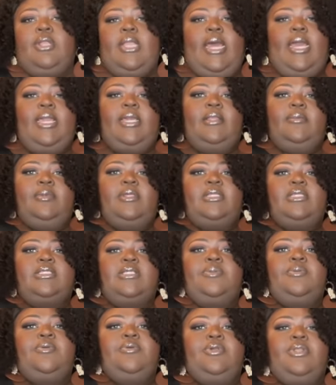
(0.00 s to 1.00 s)
not going to be
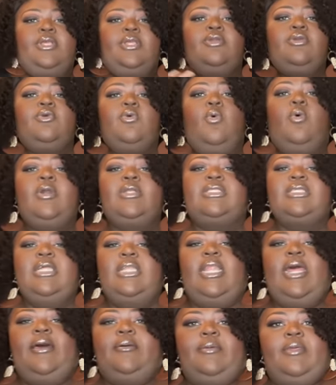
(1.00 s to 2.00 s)
disappointed. You're going to
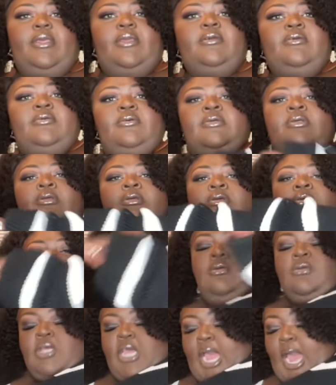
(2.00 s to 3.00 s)
love it.
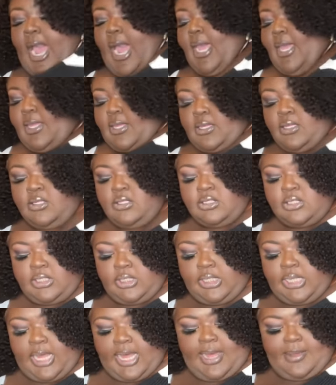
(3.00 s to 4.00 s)
I
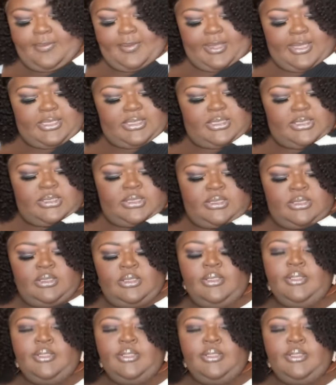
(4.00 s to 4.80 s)
love it.